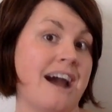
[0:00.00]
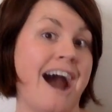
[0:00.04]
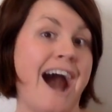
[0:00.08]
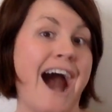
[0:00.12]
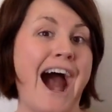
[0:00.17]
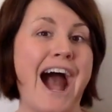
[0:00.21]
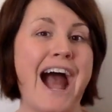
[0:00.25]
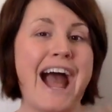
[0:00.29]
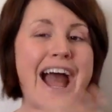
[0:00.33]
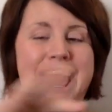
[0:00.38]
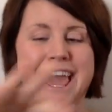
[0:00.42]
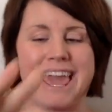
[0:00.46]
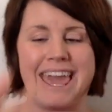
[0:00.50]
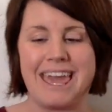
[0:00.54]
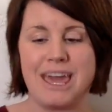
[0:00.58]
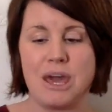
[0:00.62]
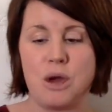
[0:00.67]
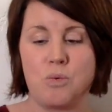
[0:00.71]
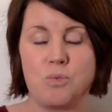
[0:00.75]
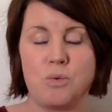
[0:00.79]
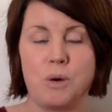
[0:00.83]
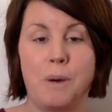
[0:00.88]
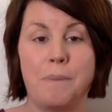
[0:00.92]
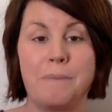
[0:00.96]
I
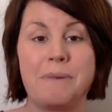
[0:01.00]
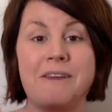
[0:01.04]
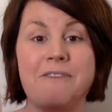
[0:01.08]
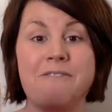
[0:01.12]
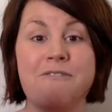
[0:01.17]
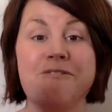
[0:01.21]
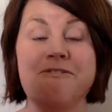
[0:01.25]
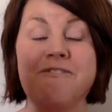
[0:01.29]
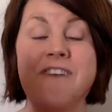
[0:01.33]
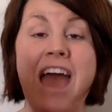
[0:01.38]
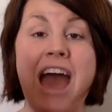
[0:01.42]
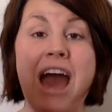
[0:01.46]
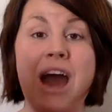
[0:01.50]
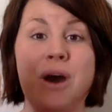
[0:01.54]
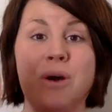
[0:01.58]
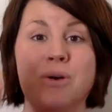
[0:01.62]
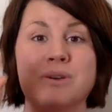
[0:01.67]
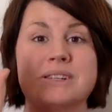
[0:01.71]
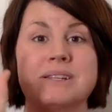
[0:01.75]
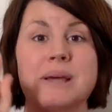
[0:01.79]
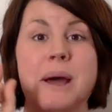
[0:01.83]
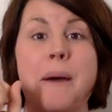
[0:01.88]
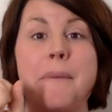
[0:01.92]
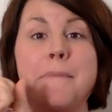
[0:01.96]
will be
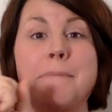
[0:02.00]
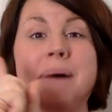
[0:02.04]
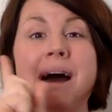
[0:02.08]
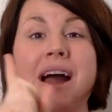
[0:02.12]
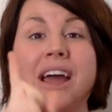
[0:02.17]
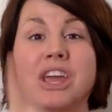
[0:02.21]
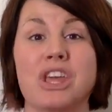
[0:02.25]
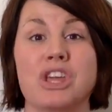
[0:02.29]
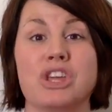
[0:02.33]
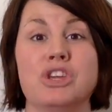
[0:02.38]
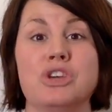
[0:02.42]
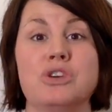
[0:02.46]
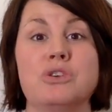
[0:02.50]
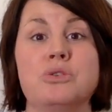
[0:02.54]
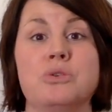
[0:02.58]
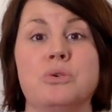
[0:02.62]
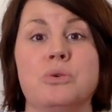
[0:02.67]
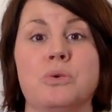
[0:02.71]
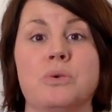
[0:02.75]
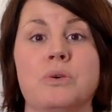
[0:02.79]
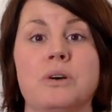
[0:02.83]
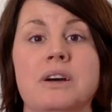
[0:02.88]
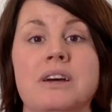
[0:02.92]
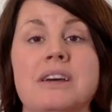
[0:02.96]
found by
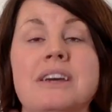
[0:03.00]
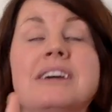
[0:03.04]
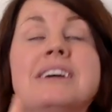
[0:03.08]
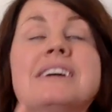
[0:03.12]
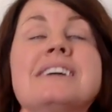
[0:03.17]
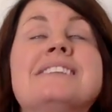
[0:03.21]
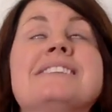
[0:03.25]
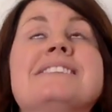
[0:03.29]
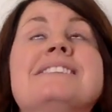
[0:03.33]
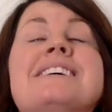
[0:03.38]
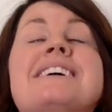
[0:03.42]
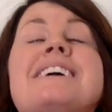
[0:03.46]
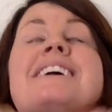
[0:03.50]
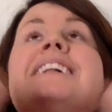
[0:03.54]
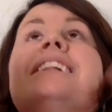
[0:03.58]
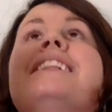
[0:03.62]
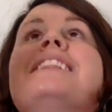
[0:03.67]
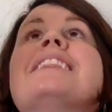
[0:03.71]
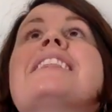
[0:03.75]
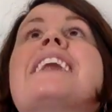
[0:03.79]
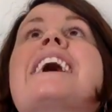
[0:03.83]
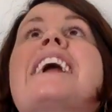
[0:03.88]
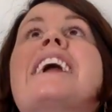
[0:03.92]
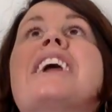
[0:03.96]
you,
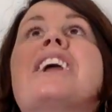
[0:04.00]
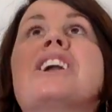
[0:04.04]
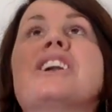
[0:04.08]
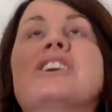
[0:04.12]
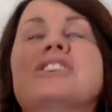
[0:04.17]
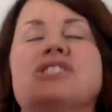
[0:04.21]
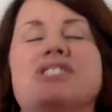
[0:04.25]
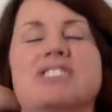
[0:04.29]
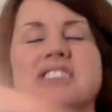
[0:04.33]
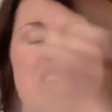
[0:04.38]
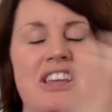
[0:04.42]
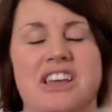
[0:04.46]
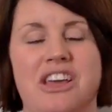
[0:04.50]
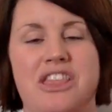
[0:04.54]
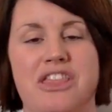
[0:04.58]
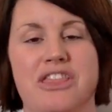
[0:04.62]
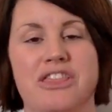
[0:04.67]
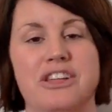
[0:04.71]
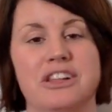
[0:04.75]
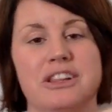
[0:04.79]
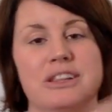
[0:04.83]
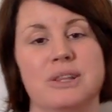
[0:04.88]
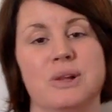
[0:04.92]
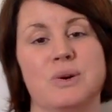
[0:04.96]
declares
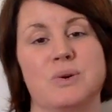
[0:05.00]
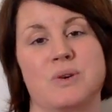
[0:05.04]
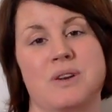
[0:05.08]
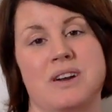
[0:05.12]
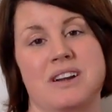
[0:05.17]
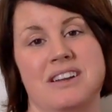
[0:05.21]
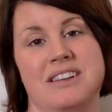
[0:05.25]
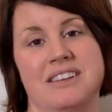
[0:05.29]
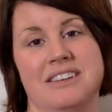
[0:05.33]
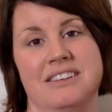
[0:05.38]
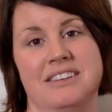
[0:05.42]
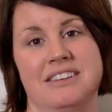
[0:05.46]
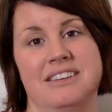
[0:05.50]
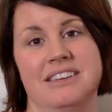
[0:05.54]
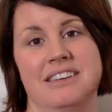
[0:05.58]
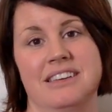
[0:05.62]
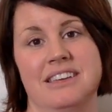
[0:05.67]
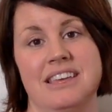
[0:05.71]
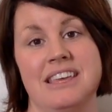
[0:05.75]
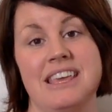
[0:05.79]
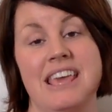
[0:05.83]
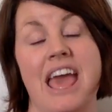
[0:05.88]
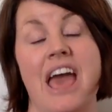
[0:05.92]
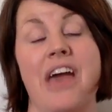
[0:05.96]
the Lord."
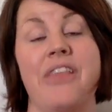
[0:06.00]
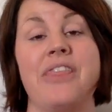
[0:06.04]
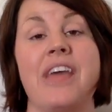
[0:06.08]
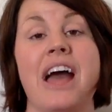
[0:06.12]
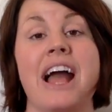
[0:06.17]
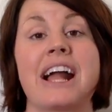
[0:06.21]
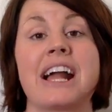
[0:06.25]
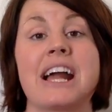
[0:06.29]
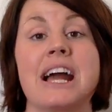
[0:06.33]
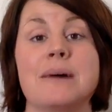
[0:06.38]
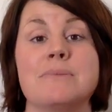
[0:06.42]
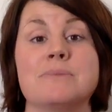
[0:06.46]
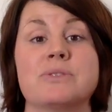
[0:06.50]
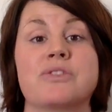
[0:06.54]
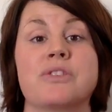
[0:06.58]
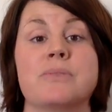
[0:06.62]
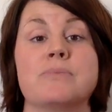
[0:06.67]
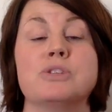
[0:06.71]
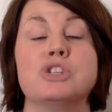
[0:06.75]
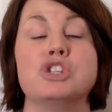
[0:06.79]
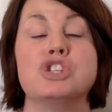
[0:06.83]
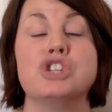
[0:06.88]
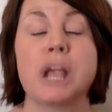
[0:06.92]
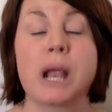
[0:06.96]
And that comes
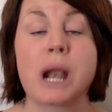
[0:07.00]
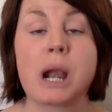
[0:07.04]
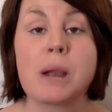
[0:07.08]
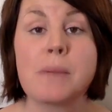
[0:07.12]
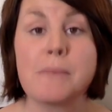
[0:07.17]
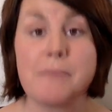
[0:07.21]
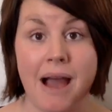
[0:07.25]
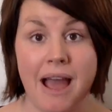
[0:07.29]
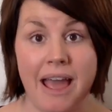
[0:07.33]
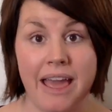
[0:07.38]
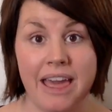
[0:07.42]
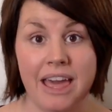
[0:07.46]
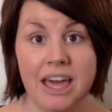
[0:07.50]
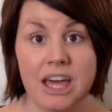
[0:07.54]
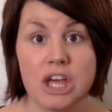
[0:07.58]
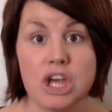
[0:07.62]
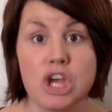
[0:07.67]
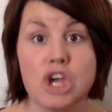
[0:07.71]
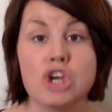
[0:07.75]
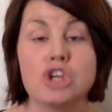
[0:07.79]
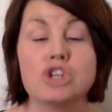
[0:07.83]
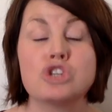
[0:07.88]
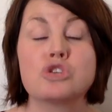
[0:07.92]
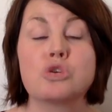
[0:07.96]
from Jeremiah
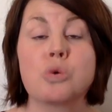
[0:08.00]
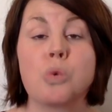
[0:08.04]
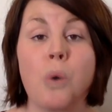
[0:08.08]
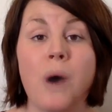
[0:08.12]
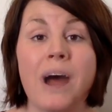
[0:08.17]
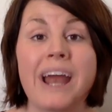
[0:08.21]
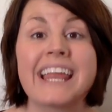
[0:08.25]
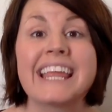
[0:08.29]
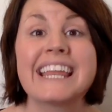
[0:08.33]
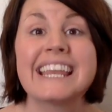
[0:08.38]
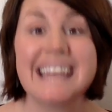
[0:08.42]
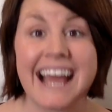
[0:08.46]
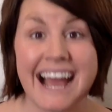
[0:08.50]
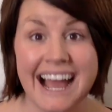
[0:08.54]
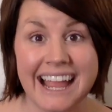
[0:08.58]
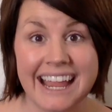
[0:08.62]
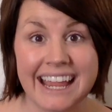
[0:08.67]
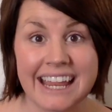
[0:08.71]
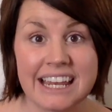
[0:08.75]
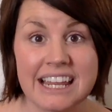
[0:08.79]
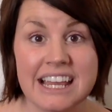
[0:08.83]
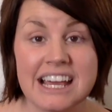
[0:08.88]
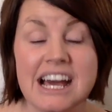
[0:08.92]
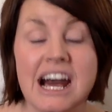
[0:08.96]

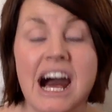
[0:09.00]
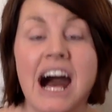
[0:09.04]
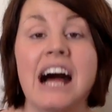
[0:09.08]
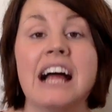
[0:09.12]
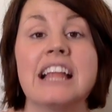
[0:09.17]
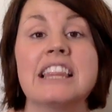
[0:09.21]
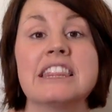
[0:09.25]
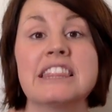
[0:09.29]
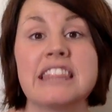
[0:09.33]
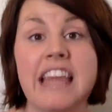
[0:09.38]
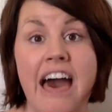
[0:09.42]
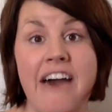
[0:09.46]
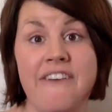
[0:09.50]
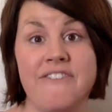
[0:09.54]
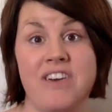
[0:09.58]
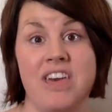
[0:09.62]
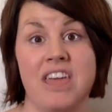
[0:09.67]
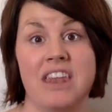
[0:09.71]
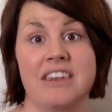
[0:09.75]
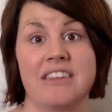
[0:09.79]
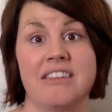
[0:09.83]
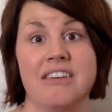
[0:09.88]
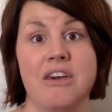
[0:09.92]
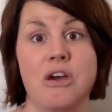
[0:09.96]

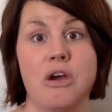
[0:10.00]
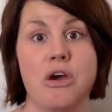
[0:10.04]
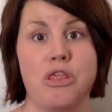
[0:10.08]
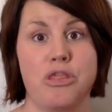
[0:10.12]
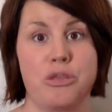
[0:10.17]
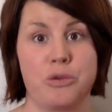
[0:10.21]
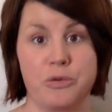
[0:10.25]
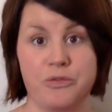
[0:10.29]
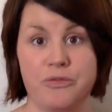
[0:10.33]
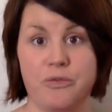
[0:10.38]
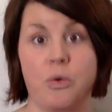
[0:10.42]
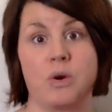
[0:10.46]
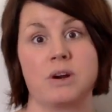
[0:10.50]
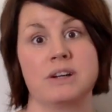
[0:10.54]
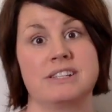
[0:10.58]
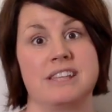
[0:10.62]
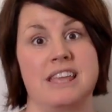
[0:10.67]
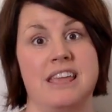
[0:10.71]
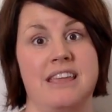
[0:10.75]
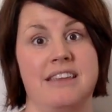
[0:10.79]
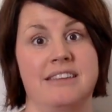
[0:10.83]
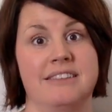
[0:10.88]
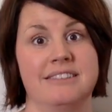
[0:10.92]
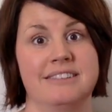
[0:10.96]

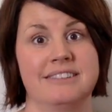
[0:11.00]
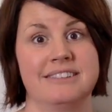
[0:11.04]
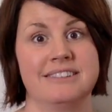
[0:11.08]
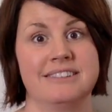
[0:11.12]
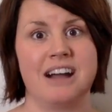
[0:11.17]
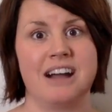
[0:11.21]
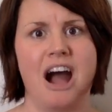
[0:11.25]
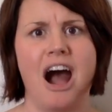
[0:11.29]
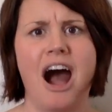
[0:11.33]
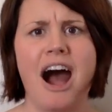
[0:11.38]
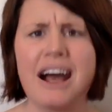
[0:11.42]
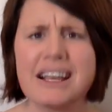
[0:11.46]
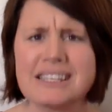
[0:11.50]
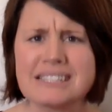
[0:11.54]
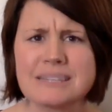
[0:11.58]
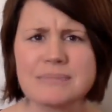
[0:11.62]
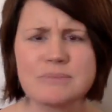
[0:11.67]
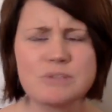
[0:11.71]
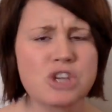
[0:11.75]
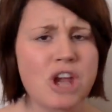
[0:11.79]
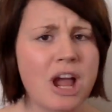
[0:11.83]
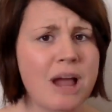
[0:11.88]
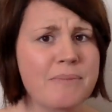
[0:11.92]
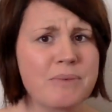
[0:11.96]
29:11-14.
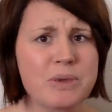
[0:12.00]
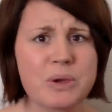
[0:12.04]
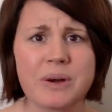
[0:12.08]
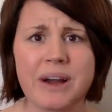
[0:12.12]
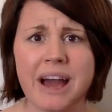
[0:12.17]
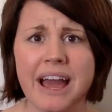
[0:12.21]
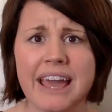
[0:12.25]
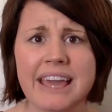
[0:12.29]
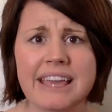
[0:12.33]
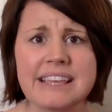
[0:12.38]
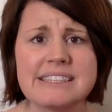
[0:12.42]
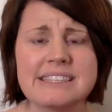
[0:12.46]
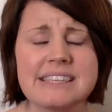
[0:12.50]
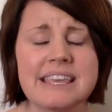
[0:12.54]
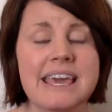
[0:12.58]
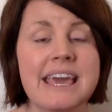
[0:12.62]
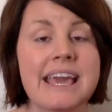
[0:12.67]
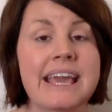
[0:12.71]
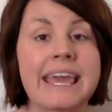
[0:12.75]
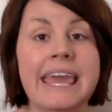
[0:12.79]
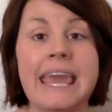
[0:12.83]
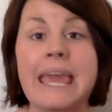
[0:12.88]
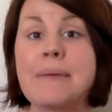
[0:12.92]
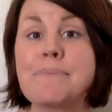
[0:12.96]
Awesome job, you guys.
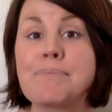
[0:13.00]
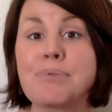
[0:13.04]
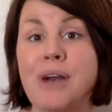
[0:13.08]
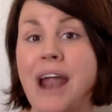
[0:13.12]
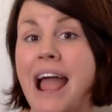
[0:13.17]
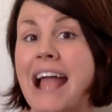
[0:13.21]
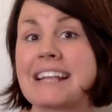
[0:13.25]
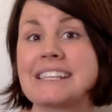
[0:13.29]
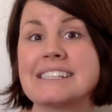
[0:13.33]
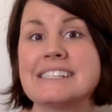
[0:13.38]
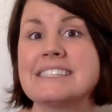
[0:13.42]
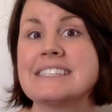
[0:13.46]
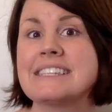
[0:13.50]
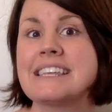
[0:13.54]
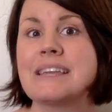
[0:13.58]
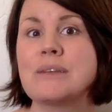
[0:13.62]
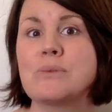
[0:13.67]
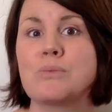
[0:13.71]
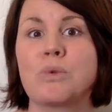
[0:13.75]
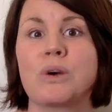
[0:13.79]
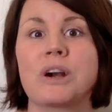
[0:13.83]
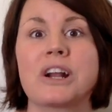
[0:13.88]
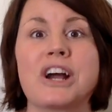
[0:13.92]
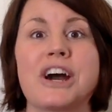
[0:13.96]
Keep
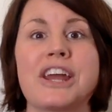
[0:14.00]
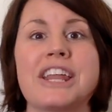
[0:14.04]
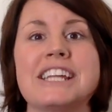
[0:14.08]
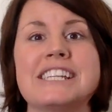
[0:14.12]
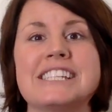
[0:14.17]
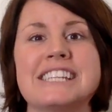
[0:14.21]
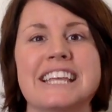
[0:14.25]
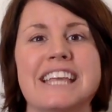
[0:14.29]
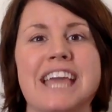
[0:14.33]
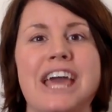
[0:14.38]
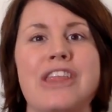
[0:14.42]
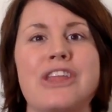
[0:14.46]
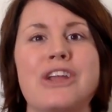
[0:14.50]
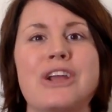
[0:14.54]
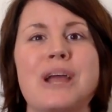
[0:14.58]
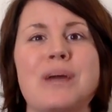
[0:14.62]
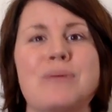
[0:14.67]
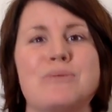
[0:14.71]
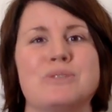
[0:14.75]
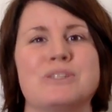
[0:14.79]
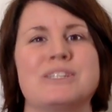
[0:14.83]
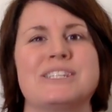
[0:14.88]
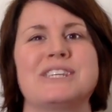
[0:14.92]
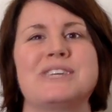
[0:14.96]
practicing, work on it together,
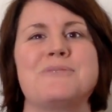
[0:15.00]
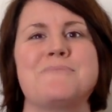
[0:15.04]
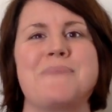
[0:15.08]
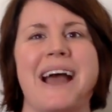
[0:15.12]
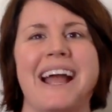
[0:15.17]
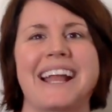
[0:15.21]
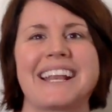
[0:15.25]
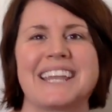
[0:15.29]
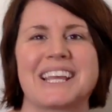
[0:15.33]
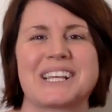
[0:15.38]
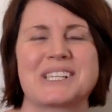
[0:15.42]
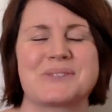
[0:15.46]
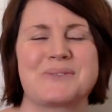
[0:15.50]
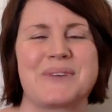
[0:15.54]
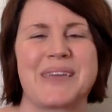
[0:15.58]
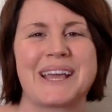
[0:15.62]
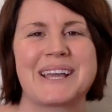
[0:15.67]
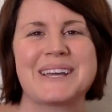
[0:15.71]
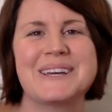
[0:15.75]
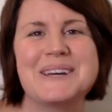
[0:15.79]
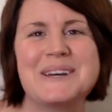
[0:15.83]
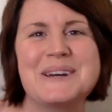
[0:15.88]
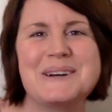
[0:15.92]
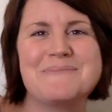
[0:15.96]
and we'll see you back next
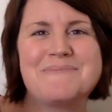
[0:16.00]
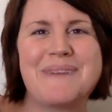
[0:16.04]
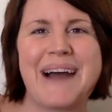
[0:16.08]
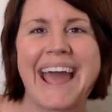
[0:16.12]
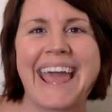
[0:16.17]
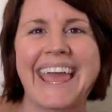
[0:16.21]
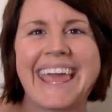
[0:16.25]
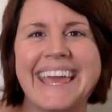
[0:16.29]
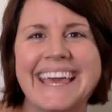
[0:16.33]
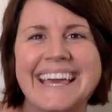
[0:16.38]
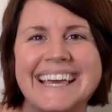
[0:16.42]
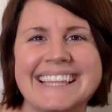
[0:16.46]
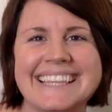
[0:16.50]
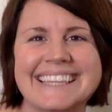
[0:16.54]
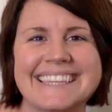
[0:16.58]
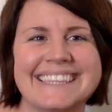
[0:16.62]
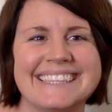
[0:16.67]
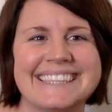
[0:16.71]
week. Bye.